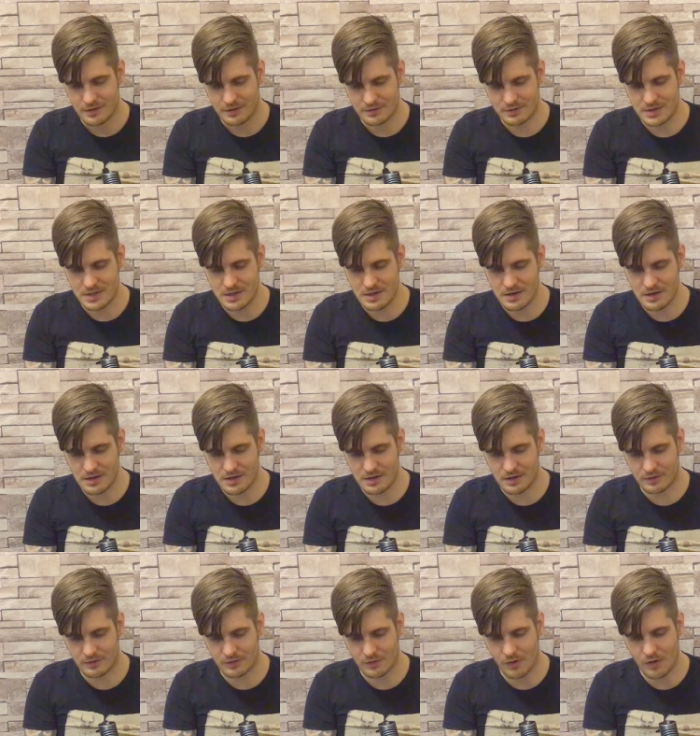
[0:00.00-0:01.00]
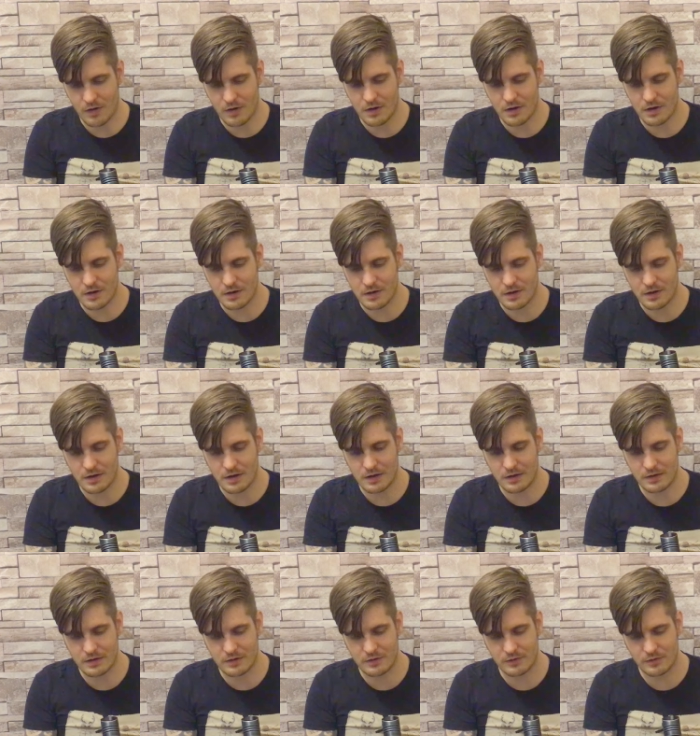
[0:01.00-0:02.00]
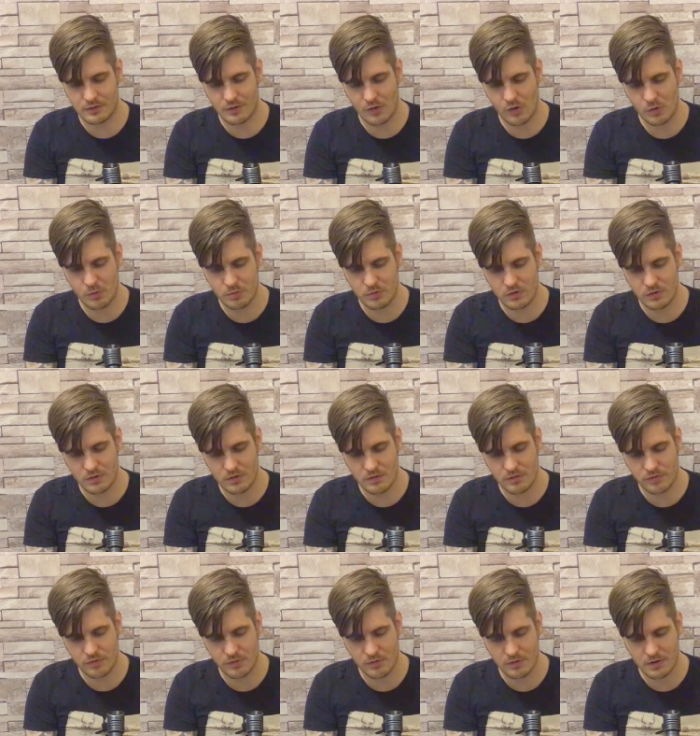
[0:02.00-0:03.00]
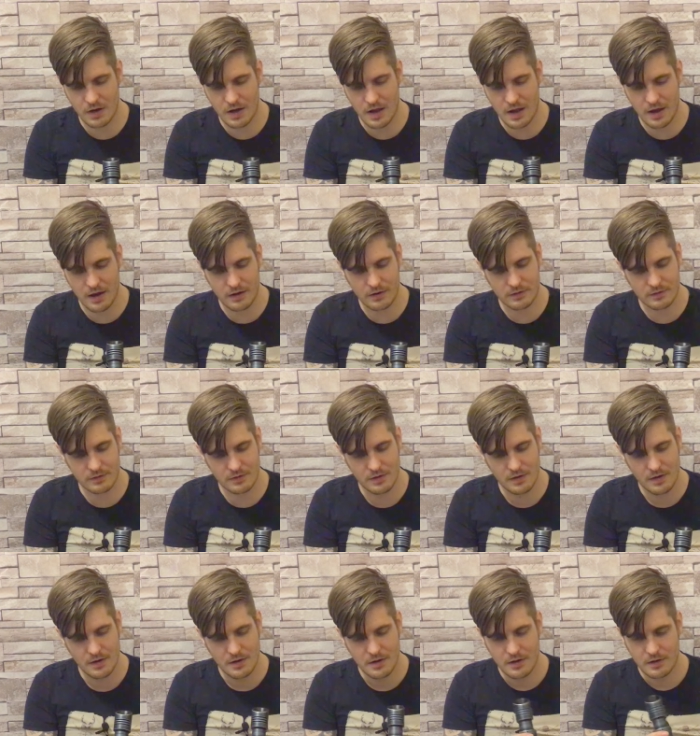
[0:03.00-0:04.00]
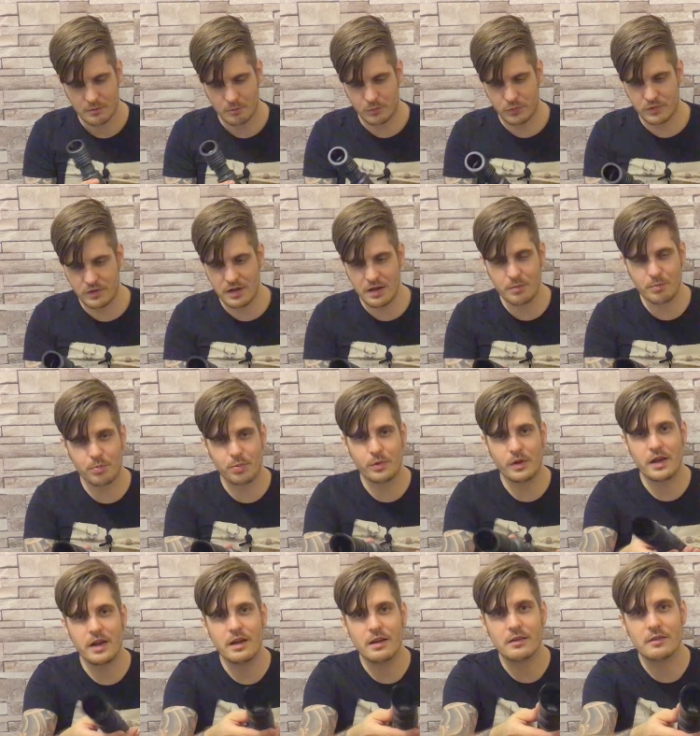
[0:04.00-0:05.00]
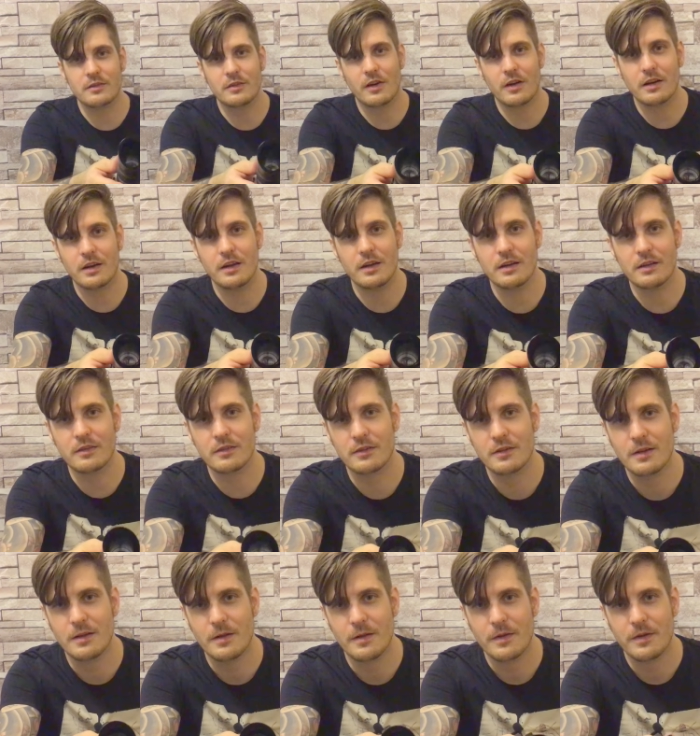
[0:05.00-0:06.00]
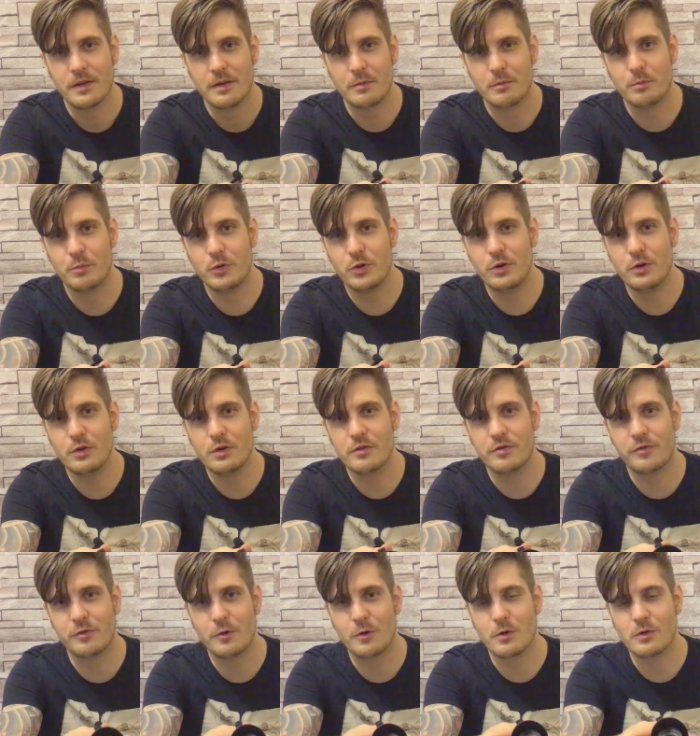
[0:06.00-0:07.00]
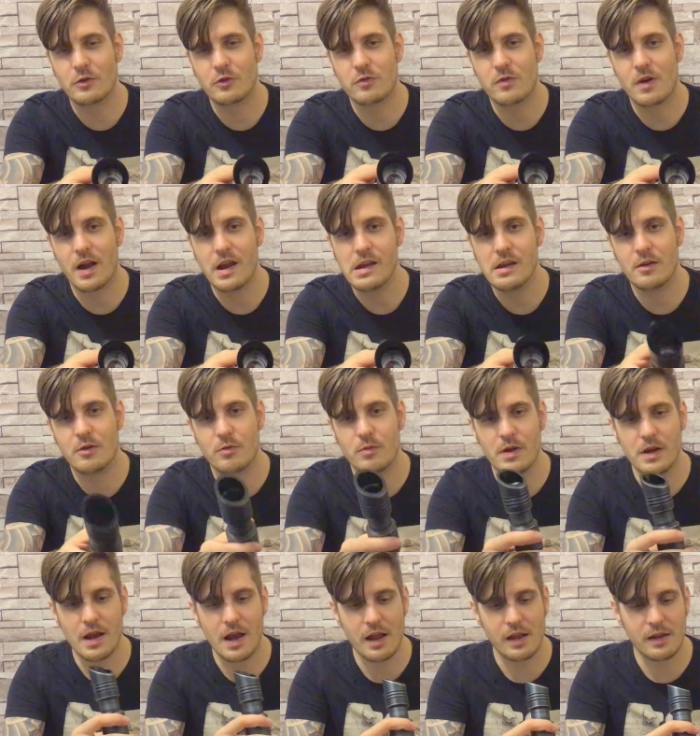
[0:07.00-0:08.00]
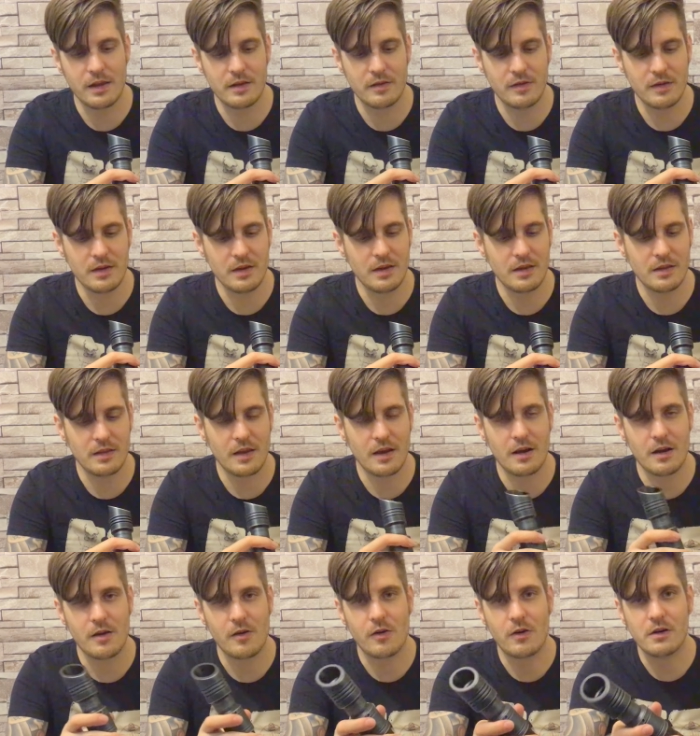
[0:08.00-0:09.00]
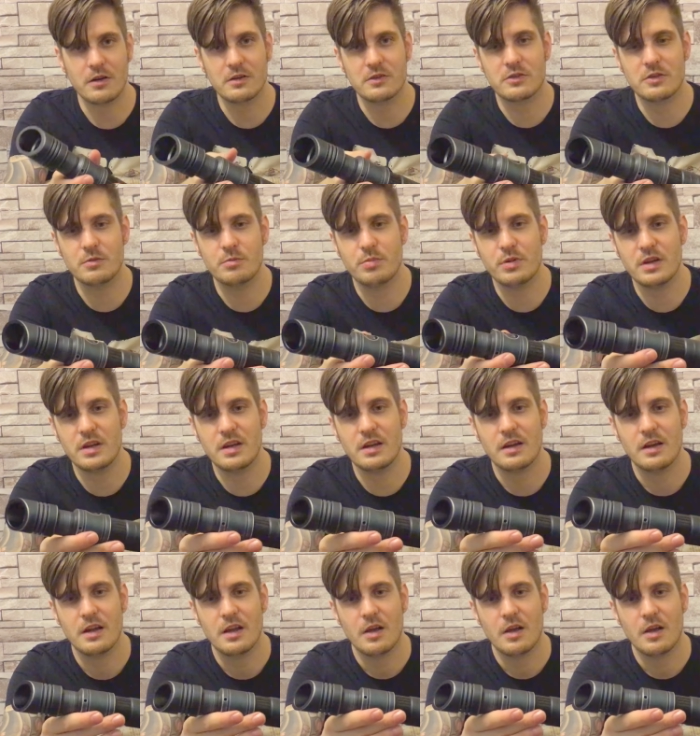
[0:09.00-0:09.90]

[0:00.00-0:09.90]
Jeez! Ah, oh, this is so beautiful, guys! deep blade socket beautiful tri-cree LED in there RGB